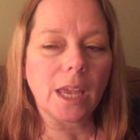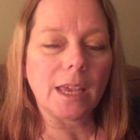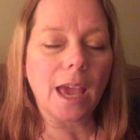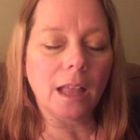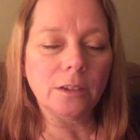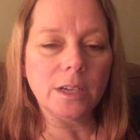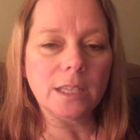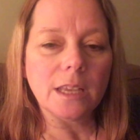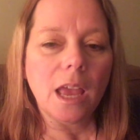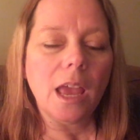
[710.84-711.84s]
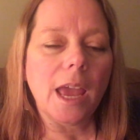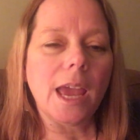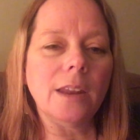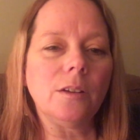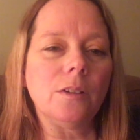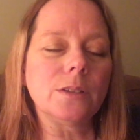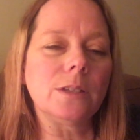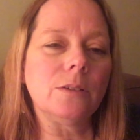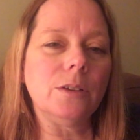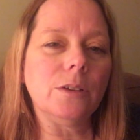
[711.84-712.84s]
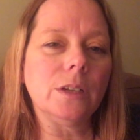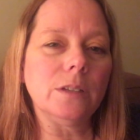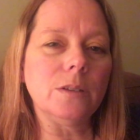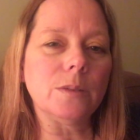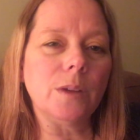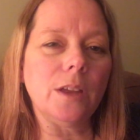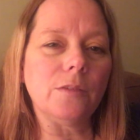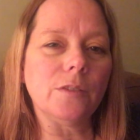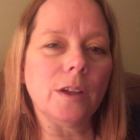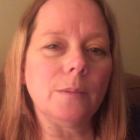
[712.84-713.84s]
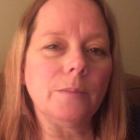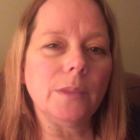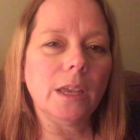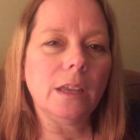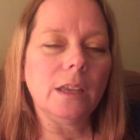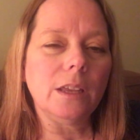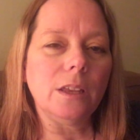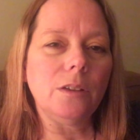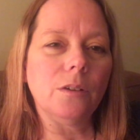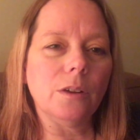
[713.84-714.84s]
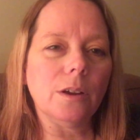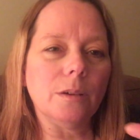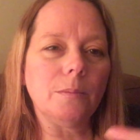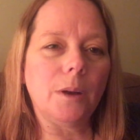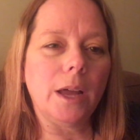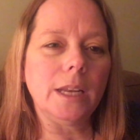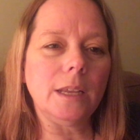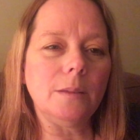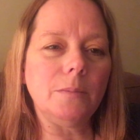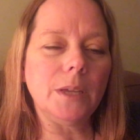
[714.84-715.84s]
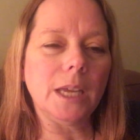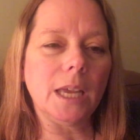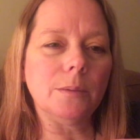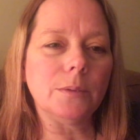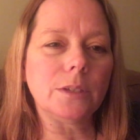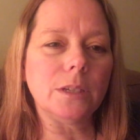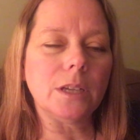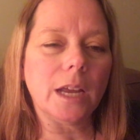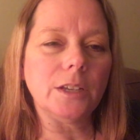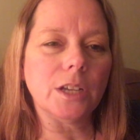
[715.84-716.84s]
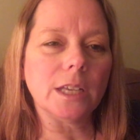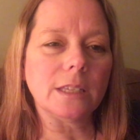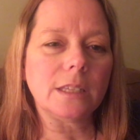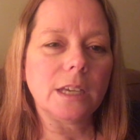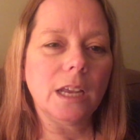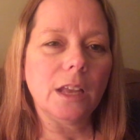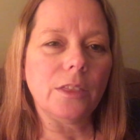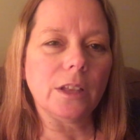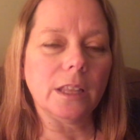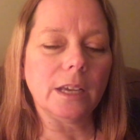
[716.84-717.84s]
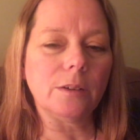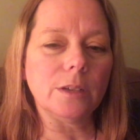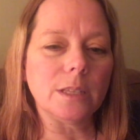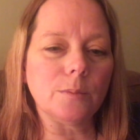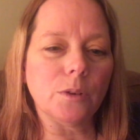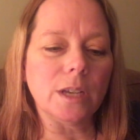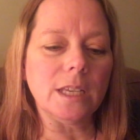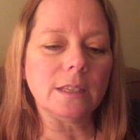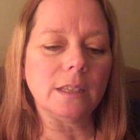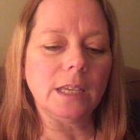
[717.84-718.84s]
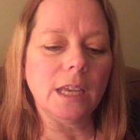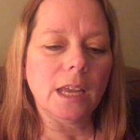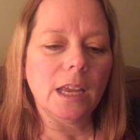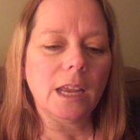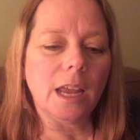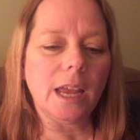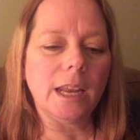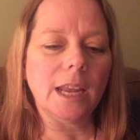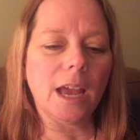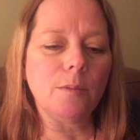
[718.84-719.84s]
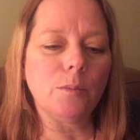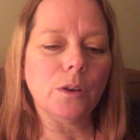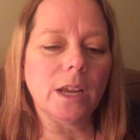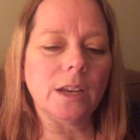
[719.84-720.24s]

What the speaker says: calories, and also you're going to lose weight from your body being able to digest the liquids more easily and have more